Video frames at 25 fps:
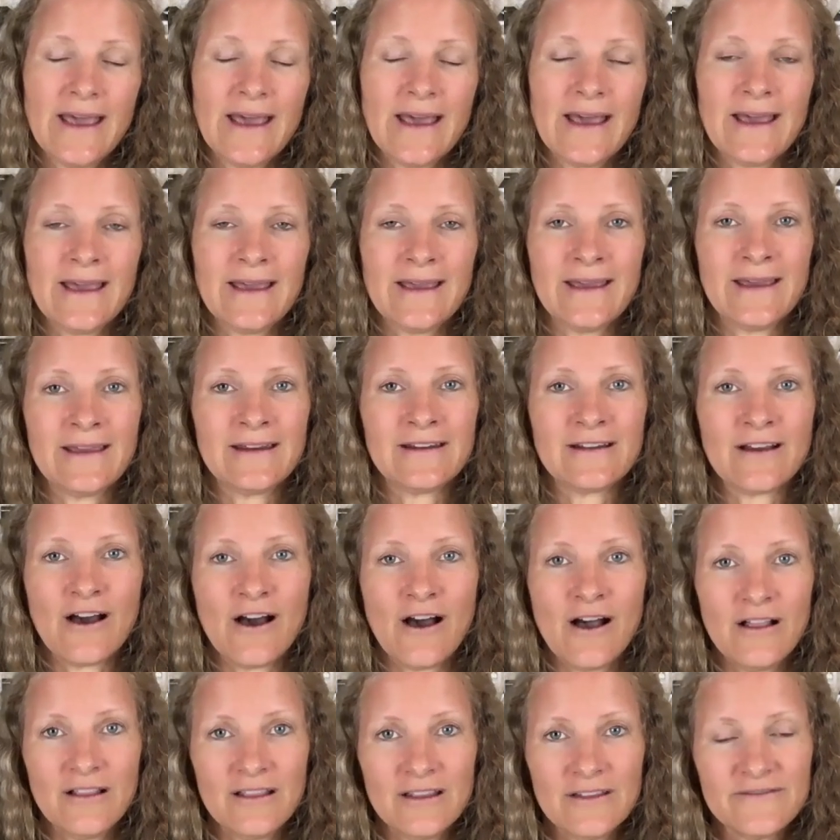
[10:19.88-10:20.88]
and
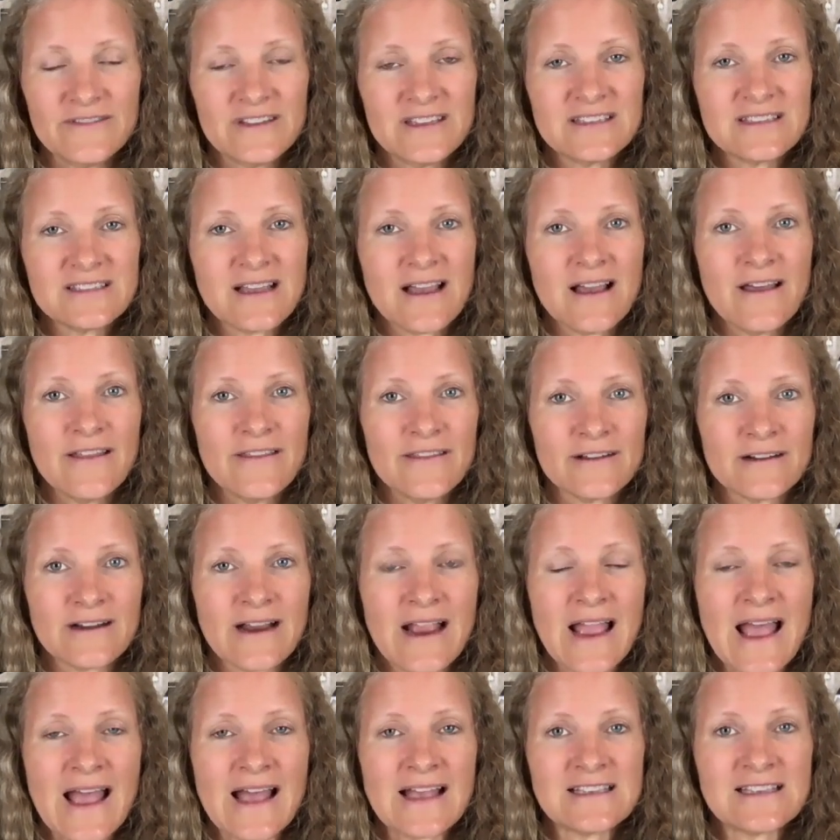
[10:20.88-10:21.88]
all of these other
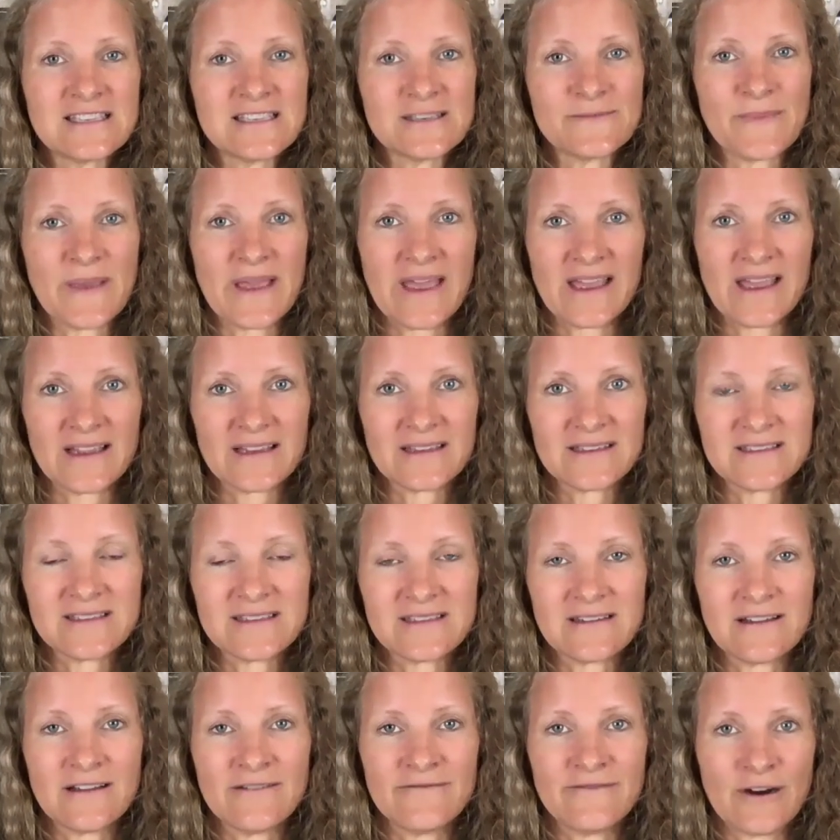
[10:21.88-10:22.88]

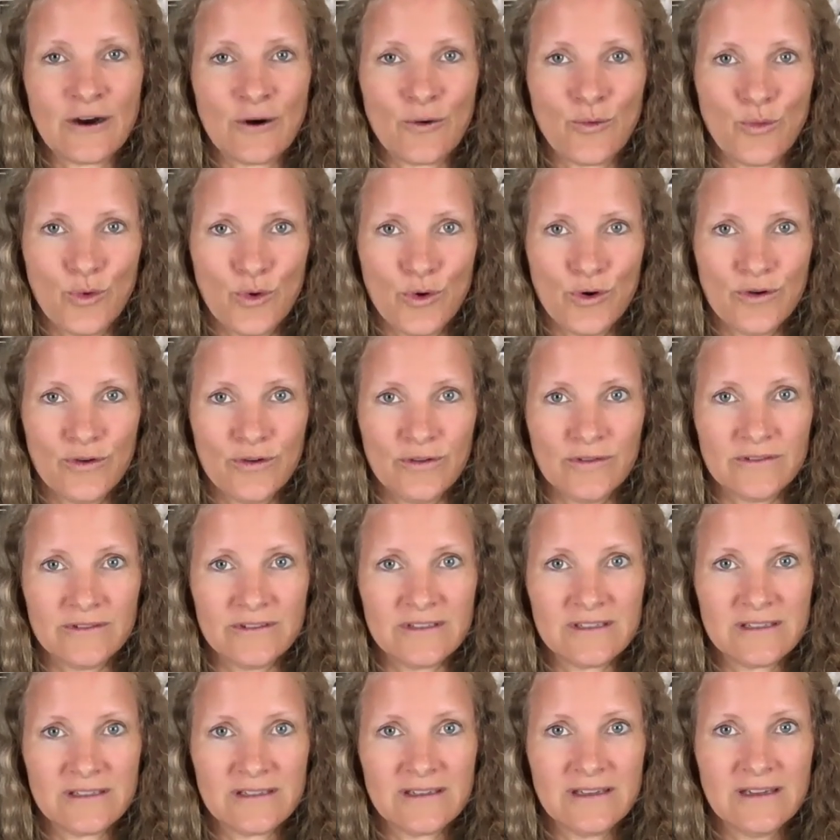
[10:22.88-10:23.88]
aspects of our world
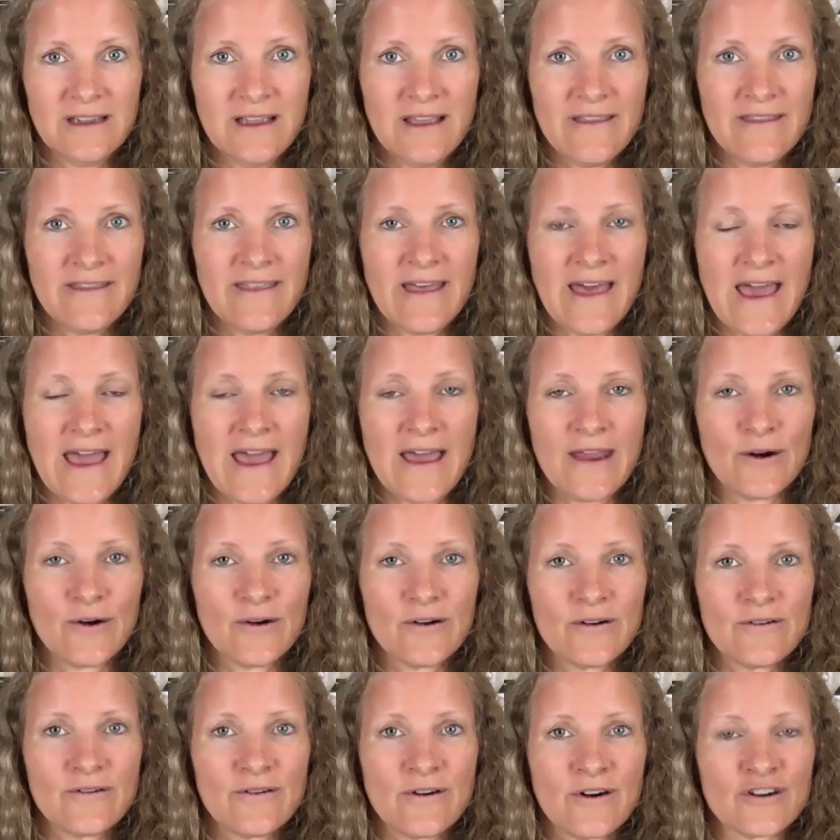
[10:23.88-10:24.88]
that
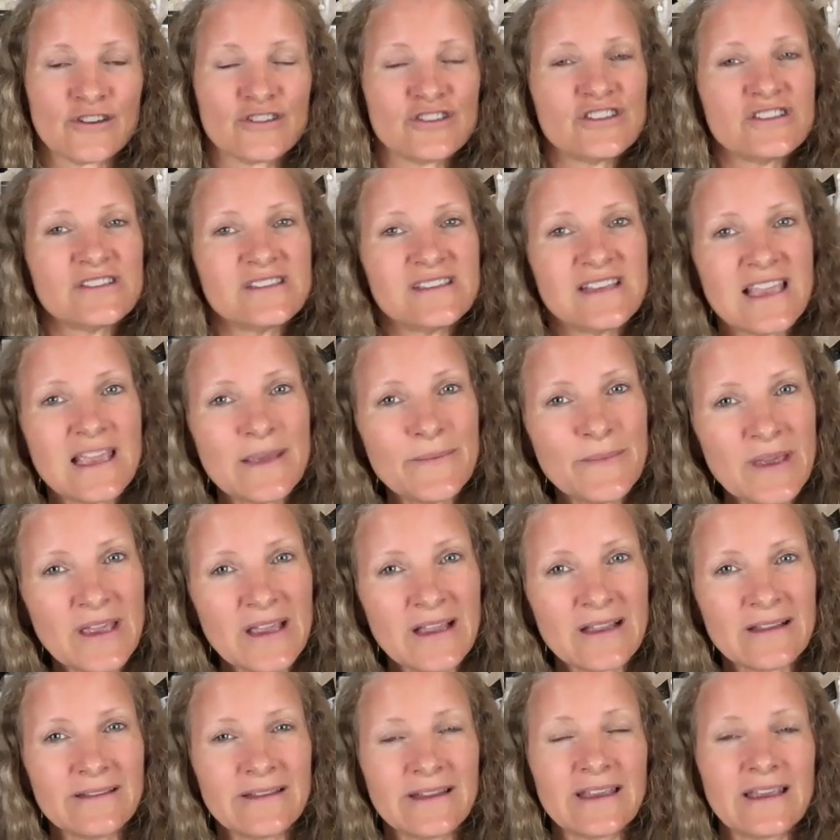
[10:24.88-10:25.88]
are
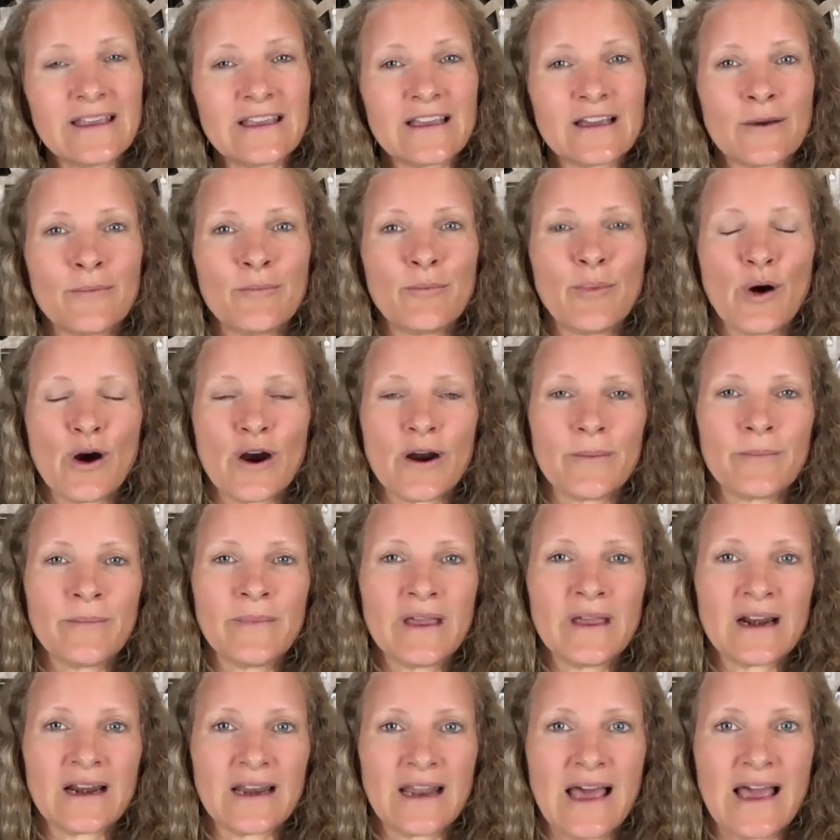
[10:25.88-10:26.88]
seemingly
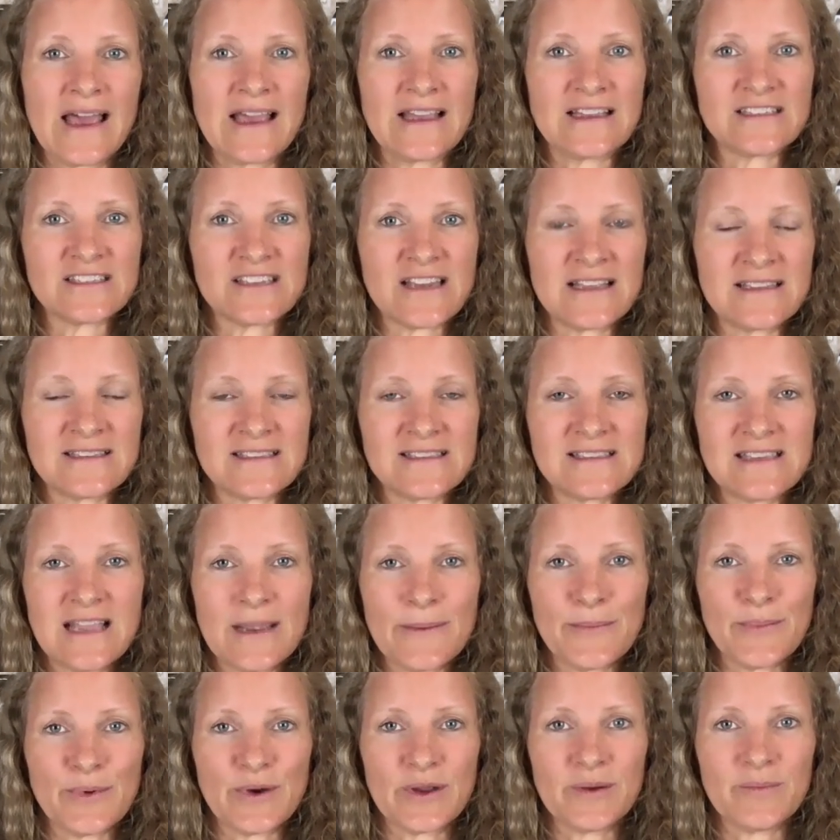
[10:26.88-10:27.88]
compartmentalized and
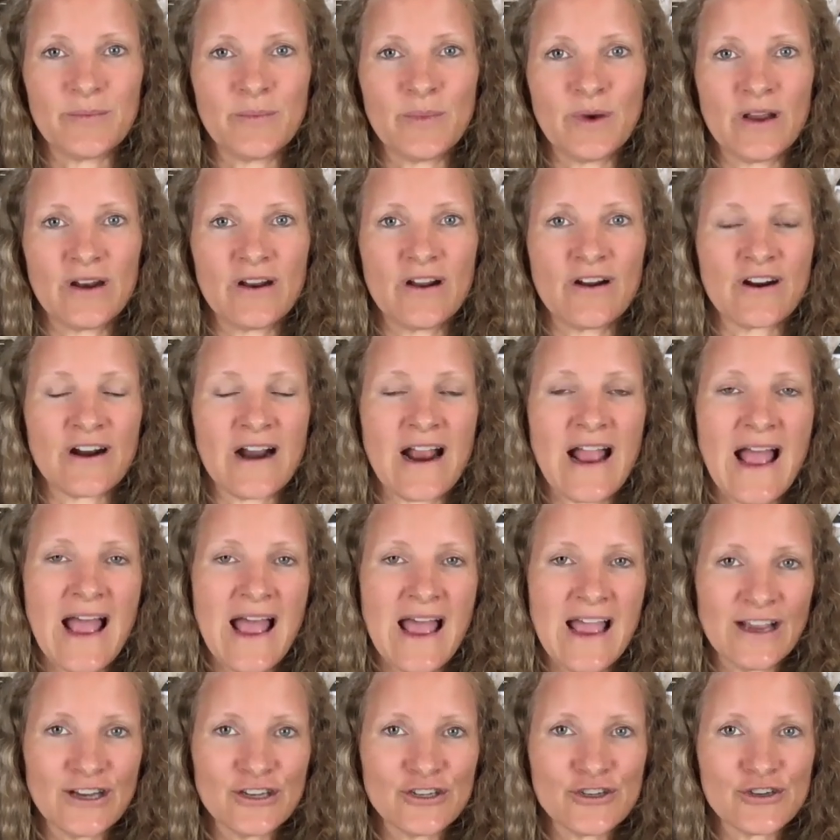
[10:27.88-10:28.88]
separate, but are
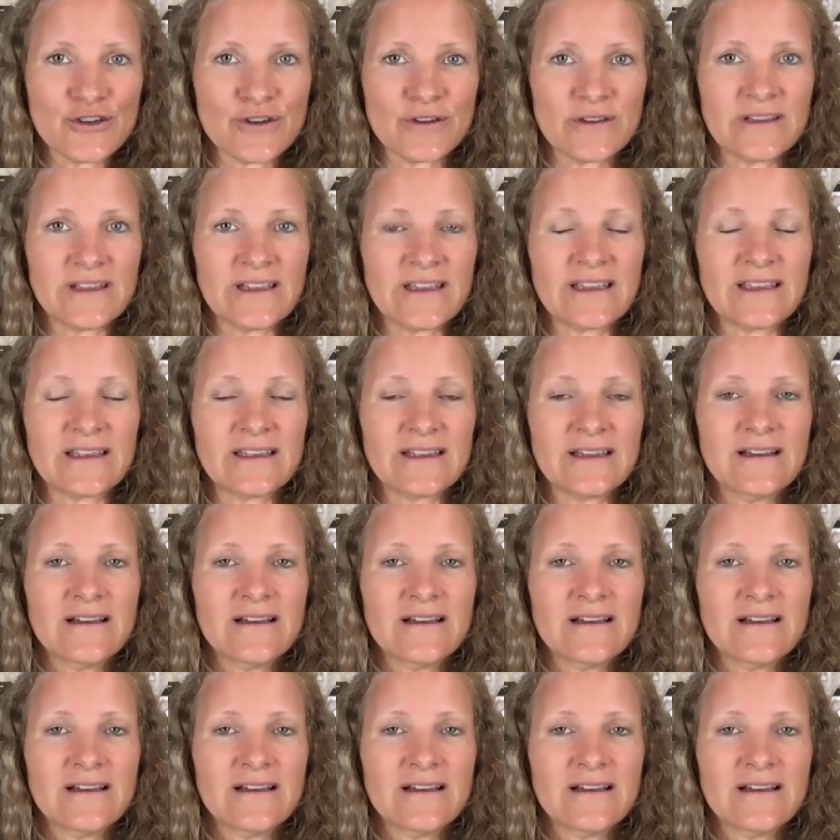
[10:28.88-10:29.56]
actually